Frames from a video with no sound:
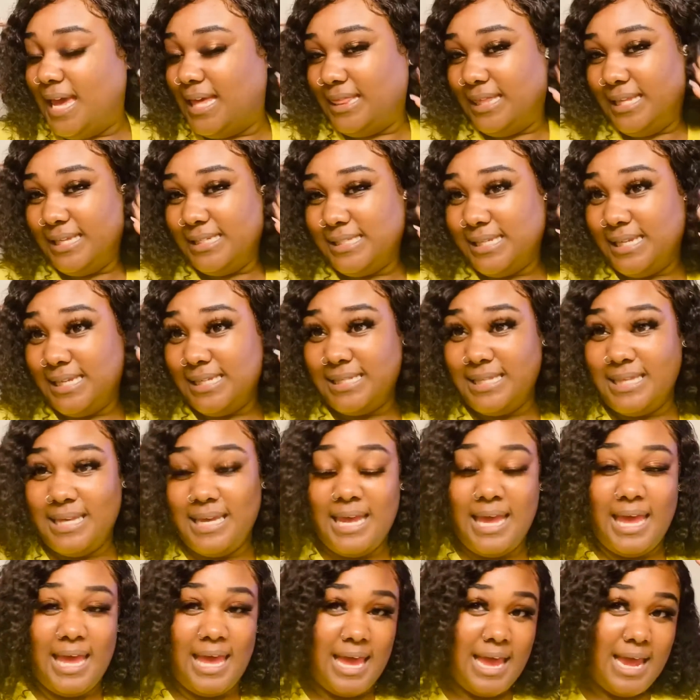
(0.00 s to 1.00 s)
This is
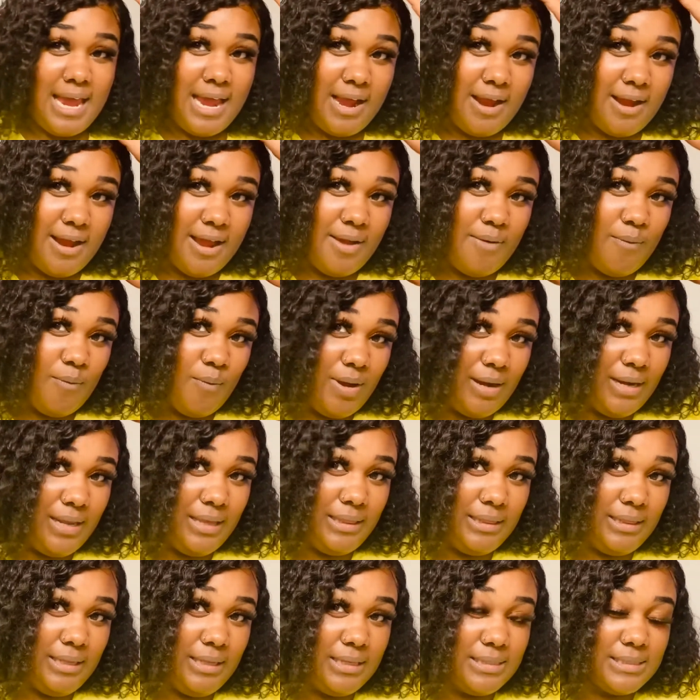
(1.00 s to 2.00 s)
the hair and what
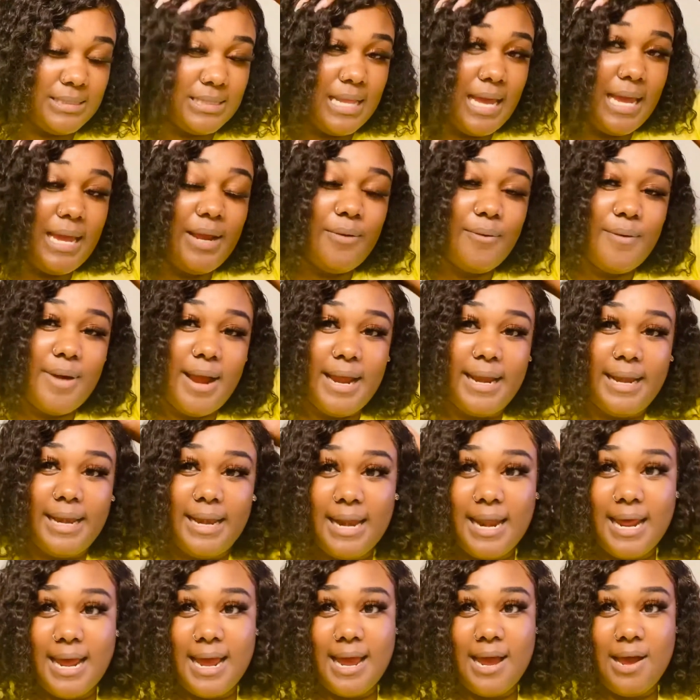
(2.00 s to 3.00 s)
it looks like right
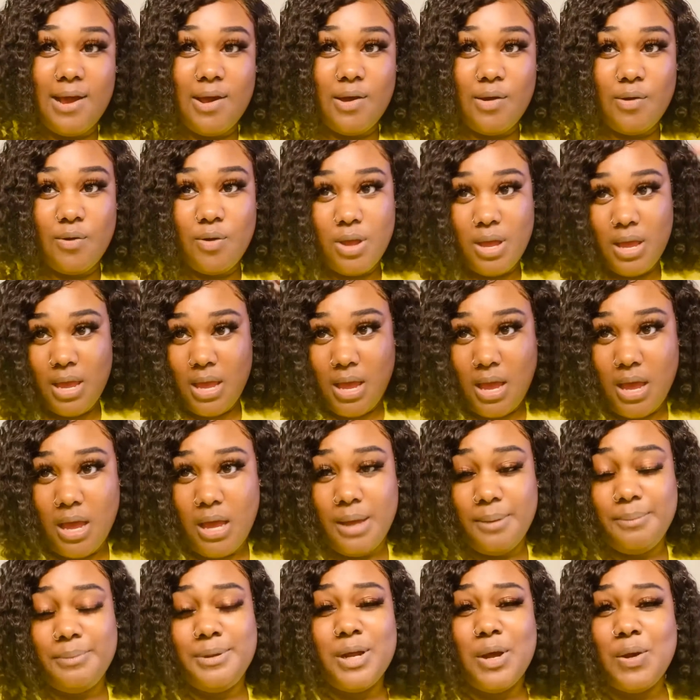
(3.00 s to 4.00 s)
now.
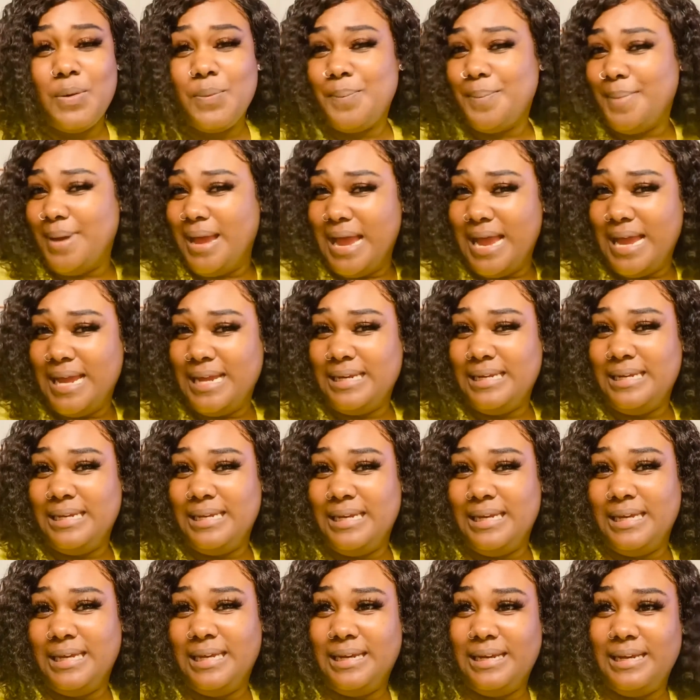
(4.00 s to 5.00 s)
Don't mind
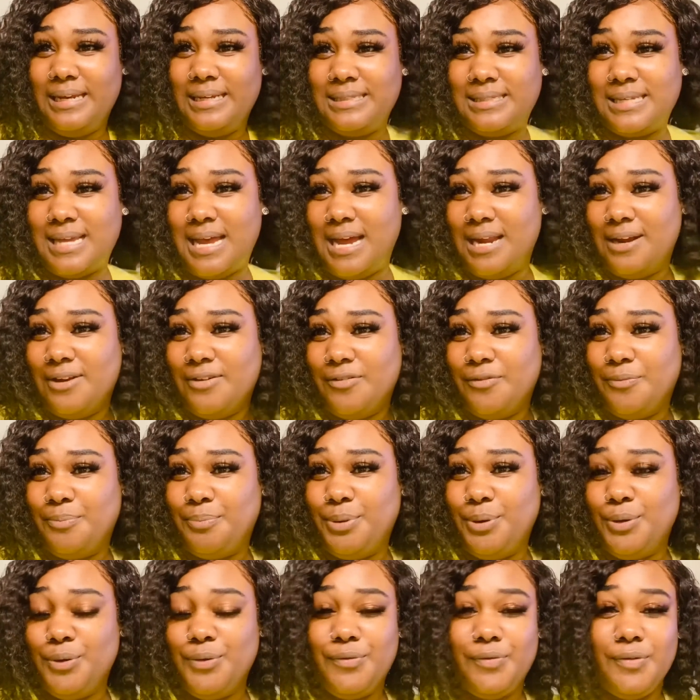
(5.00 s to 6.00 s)
it, it's kind of
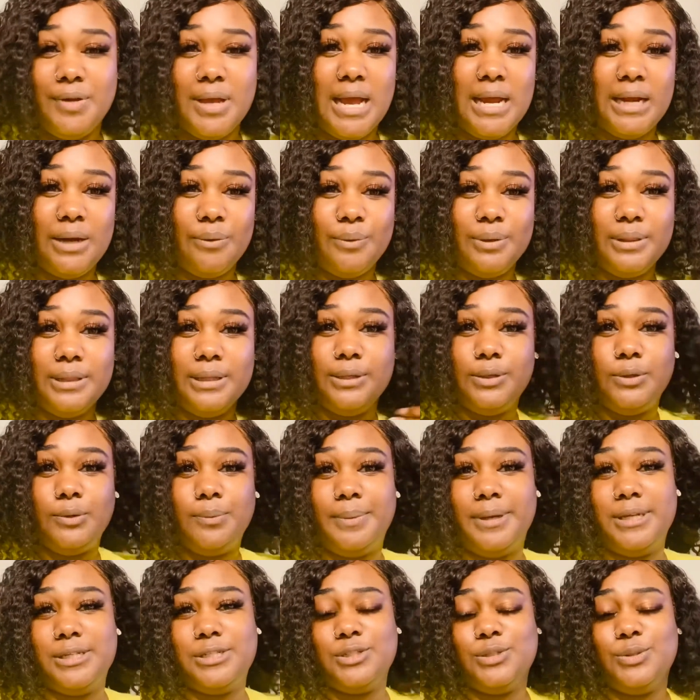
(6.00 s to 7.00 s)
poofy. I didn't really do
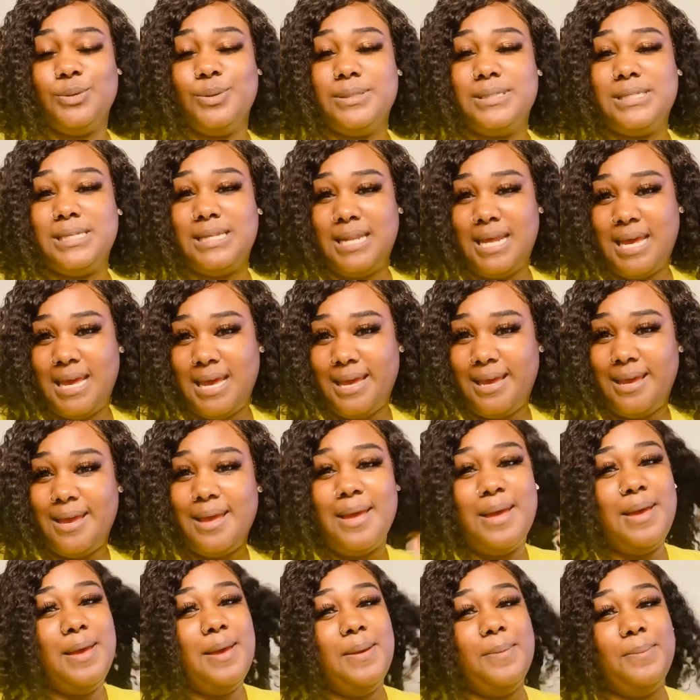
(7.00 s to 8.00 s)
much to it today
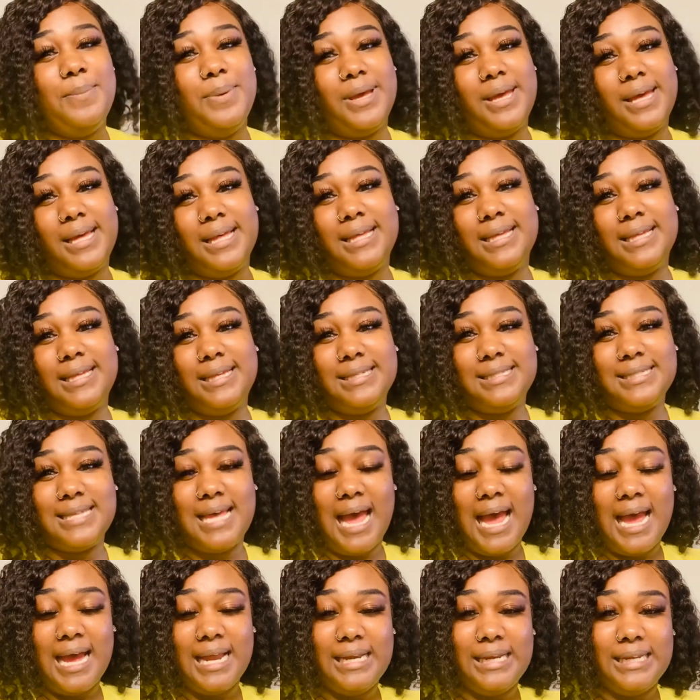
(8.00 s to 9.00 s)
because
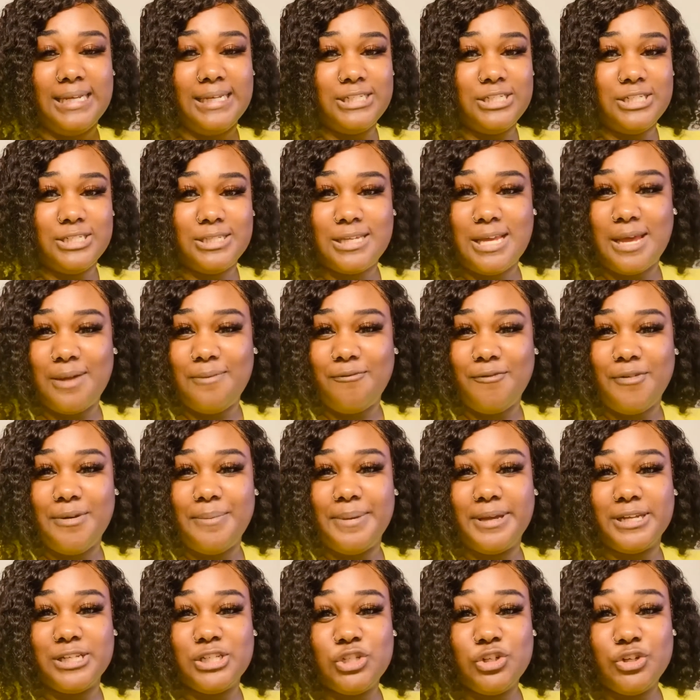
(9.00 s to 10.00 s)
I did just come from
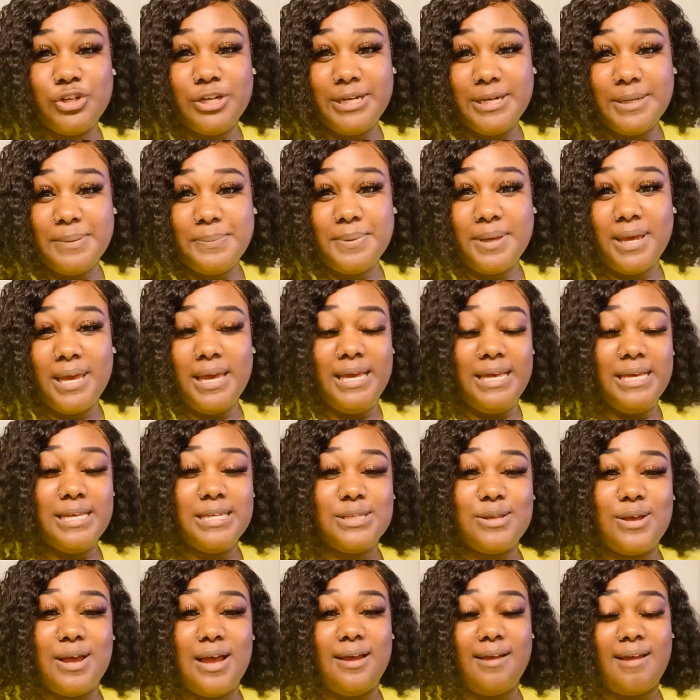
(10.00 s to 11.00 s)
a trip,
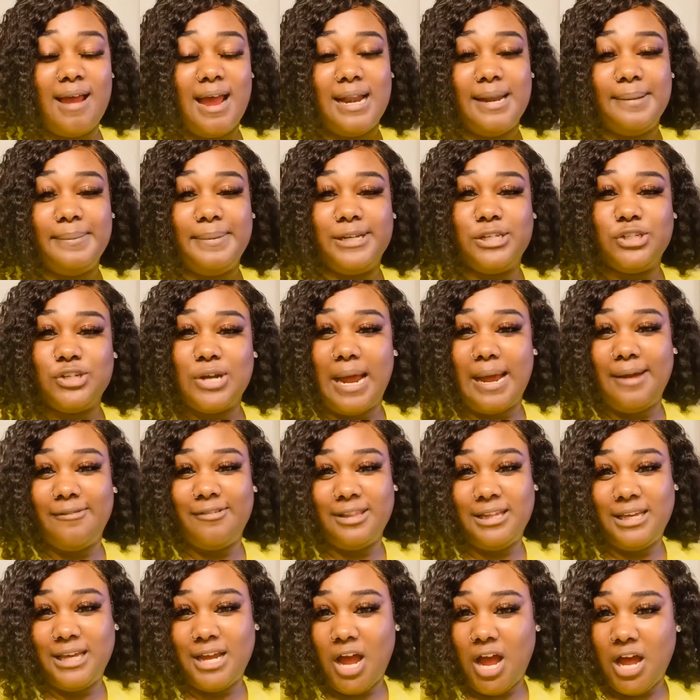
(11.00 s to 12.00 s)
so I kind of been
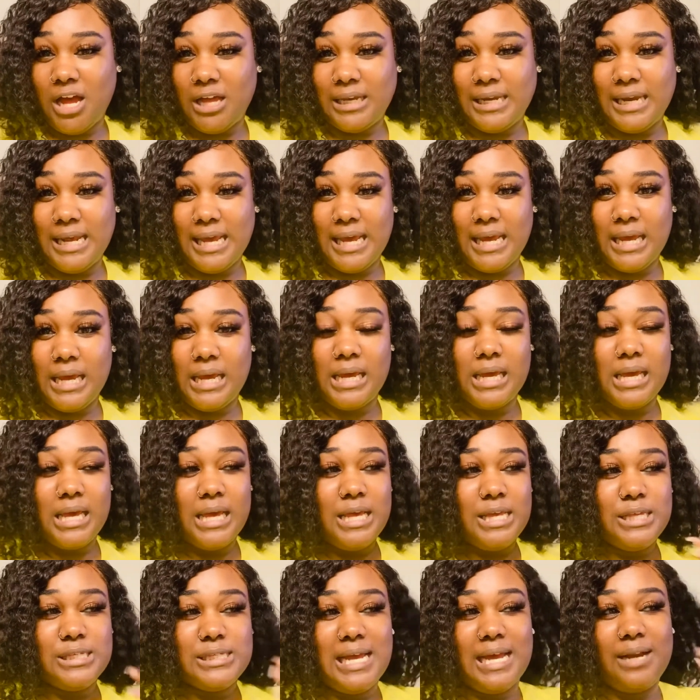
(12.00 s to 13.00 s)
traveling all day.
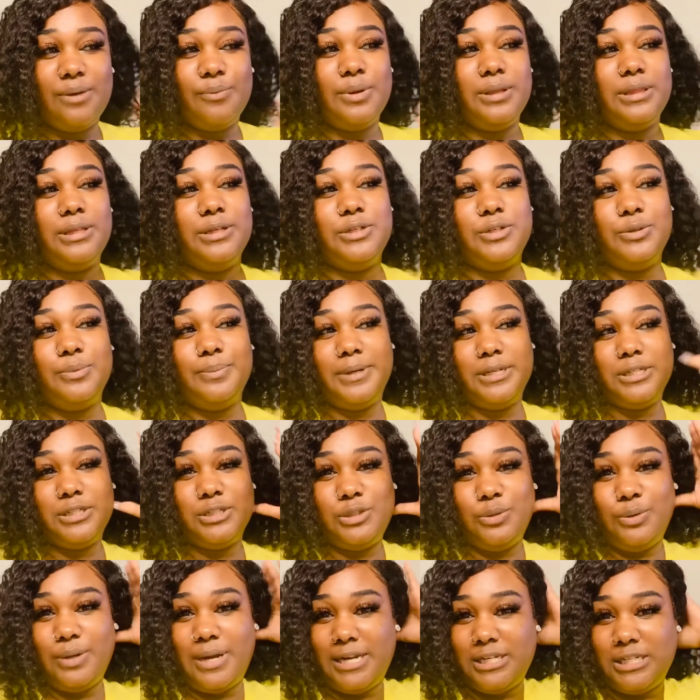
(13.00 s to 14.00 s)
So I didn't really do much
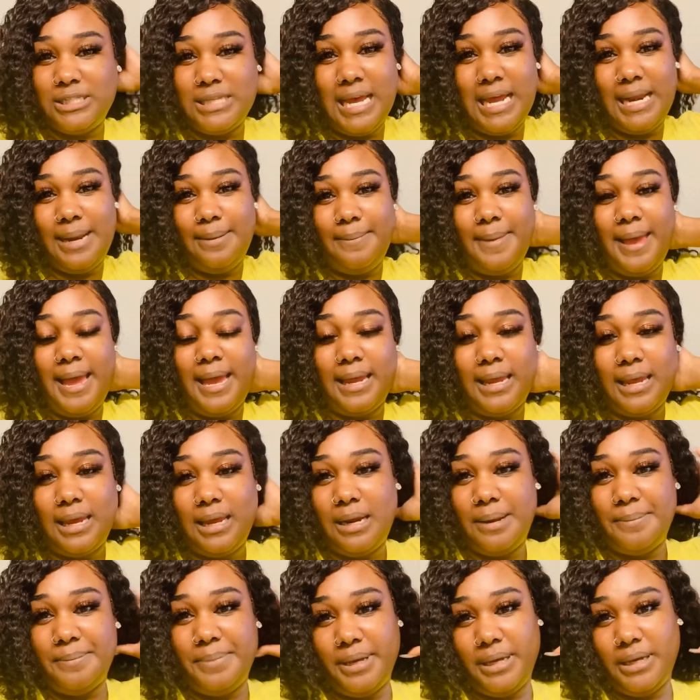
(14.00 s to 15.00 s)
to it. I just had it back in
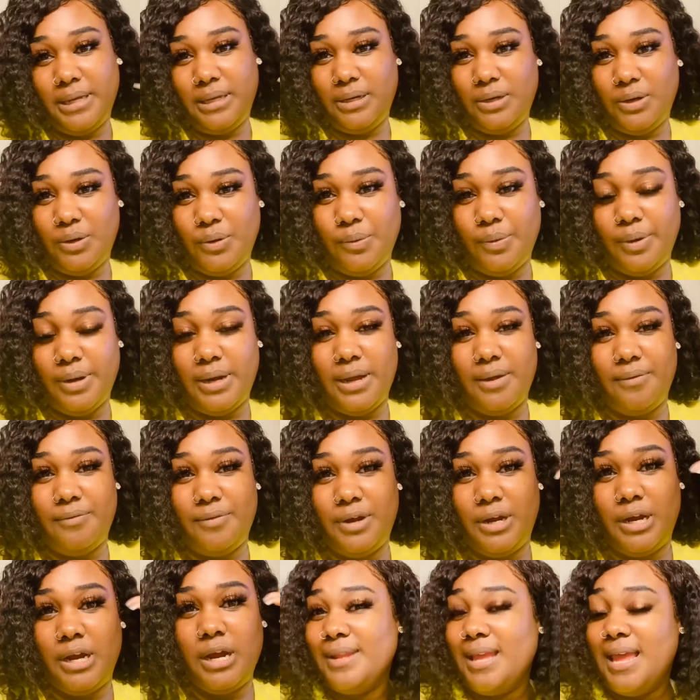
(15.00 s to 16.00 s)
a bun or
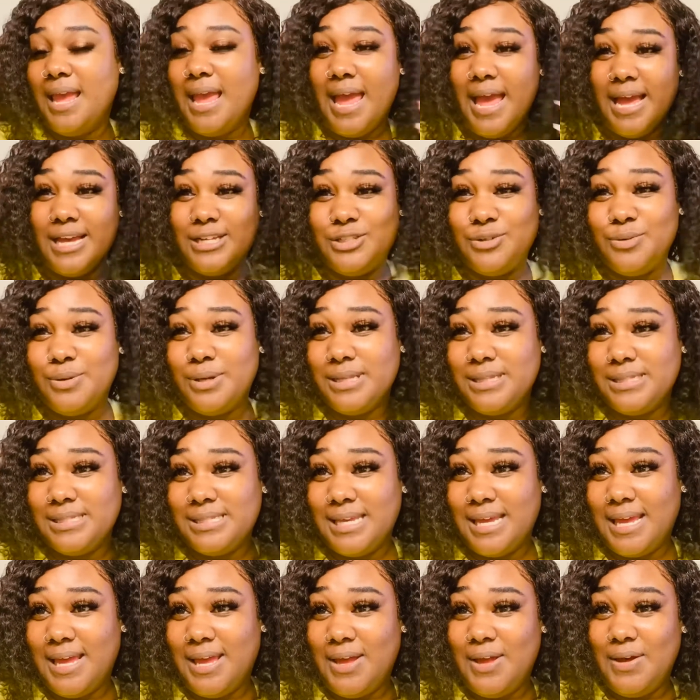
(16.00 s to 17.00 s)
whatever. As you can
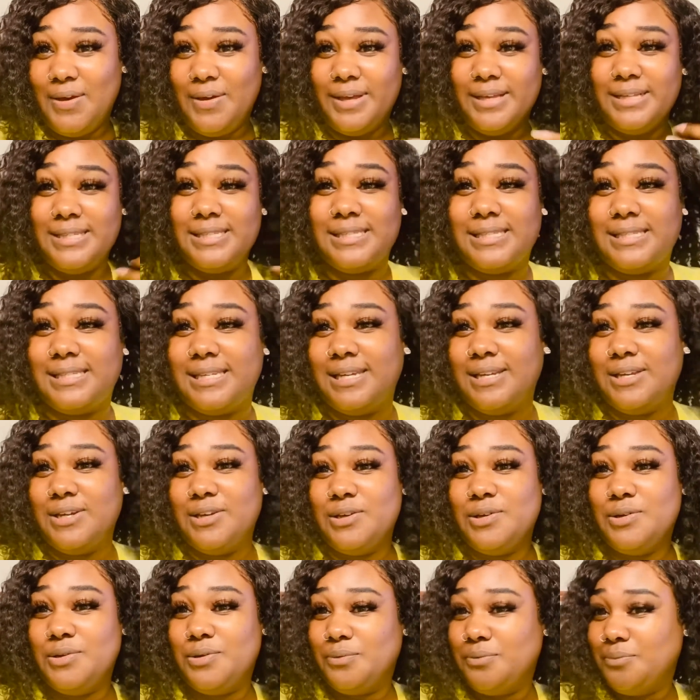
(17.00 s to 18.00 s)
tell, it's
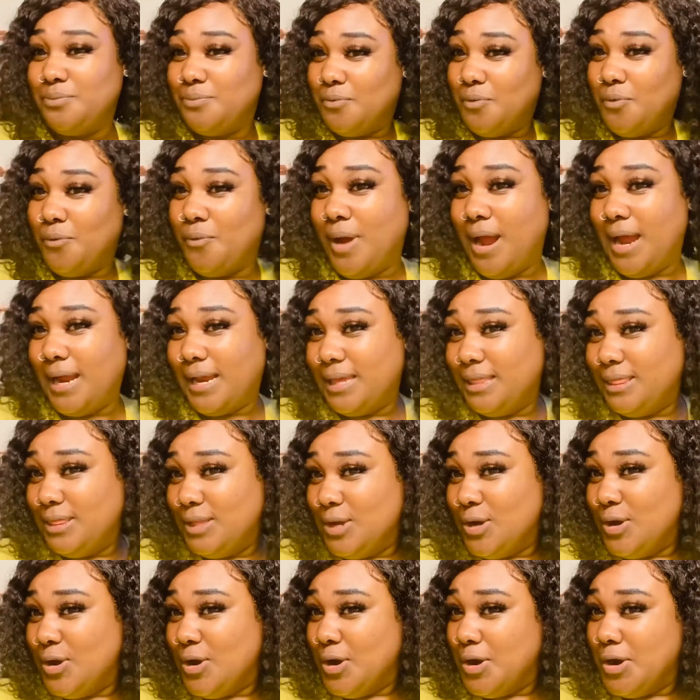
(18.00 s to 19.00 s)
still rocking
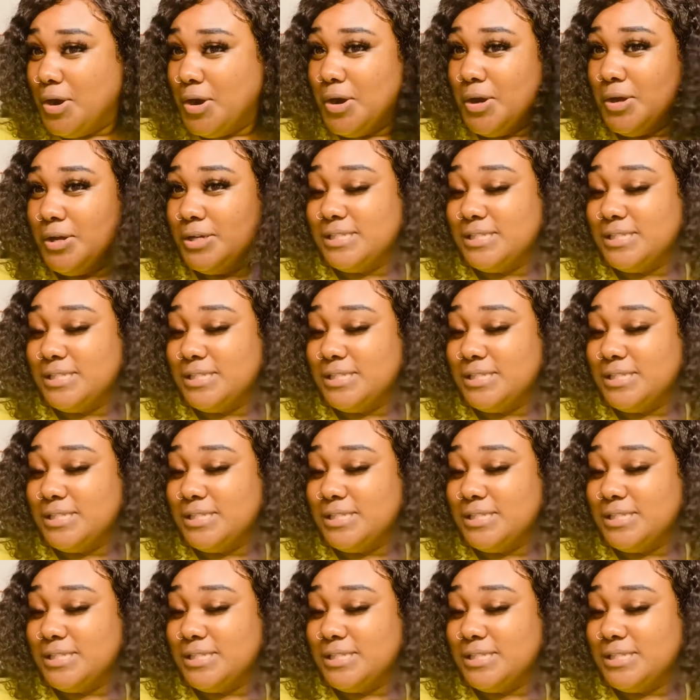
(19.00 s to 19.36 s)
the curls. I